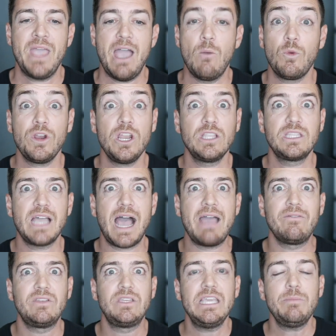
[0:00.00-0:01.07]
And we're going to
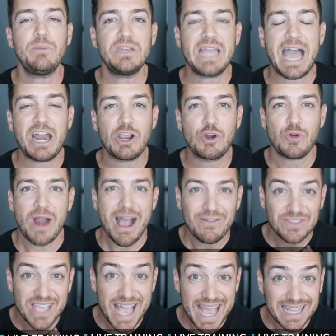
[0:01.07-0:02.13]
dive deep into how to
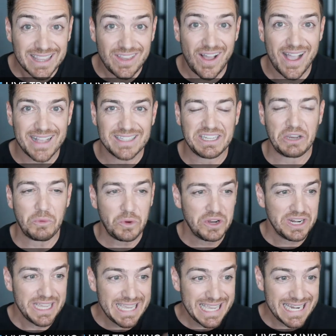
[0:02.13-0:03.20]
craft headlines. Like, we're
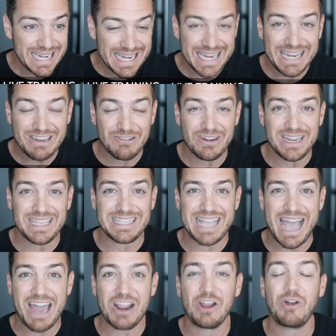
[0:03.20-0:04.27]
going to get nitty gritty into
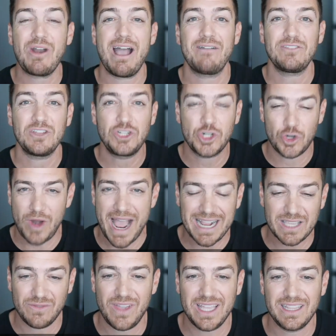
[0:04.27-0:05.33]
how to craft
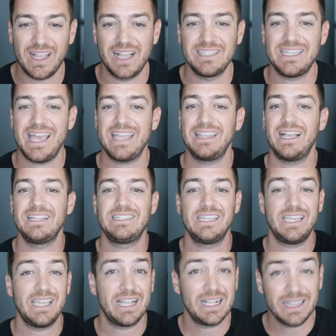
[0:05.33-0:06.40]
attractive headlines, headlines
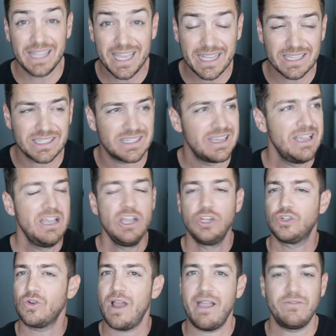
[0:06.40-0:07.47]
that get clicks,
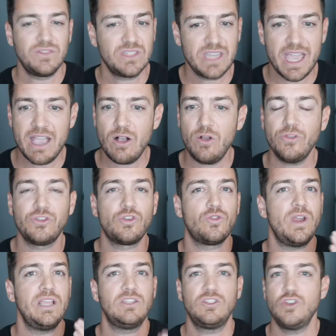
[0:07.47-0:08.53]
drive sales,
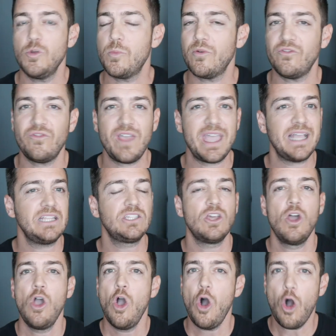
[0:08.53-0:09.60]
create super fans,
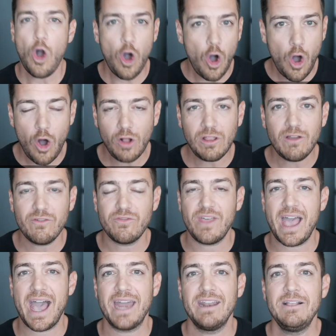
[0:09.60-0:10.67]
all of
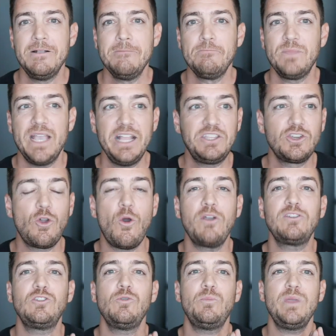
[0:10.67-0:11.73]
that. It's
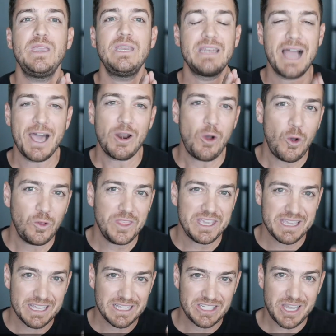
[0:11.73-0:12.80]
going to be not only
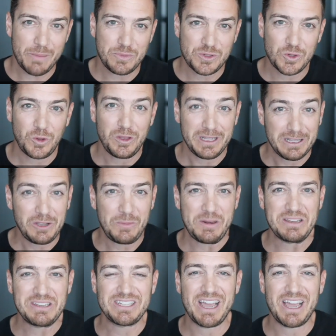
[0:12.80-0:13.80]
conceptual and a little bit of